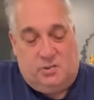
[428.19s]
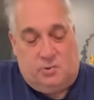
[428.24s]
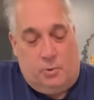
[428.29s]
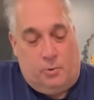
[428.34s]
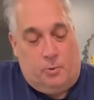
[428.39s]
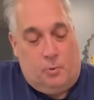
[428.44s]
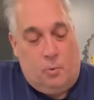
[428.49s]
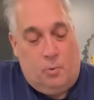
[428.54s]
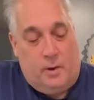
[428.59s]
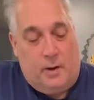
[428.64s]

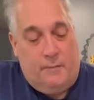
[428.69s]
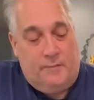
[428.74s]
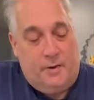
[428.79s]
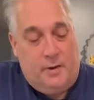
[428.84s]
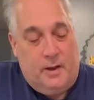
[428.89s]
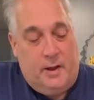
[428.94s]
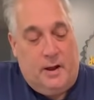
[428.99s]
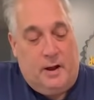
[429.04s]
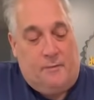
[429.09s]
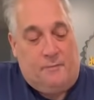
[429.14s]
whatever
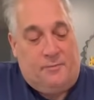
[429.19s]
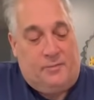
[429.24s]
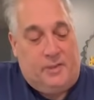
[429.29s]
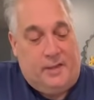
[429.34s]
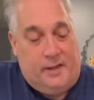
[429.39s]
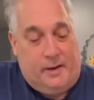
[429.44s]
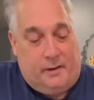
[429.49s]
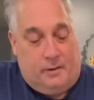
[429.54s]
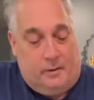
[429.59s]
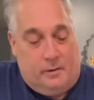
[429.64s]
you have,
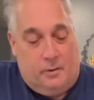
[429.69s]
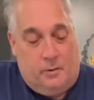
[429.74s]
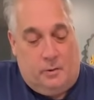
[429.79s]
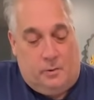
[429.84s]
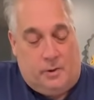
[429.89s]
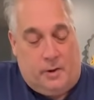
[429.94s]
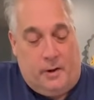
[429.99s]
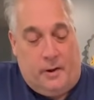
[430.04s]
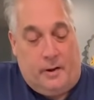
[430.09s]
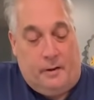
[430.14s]
thin,
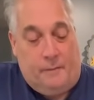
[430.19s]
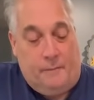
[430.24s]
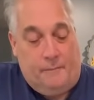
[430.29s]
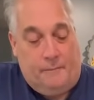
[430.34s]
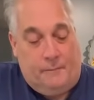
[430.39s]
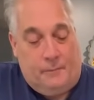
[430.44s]
okay?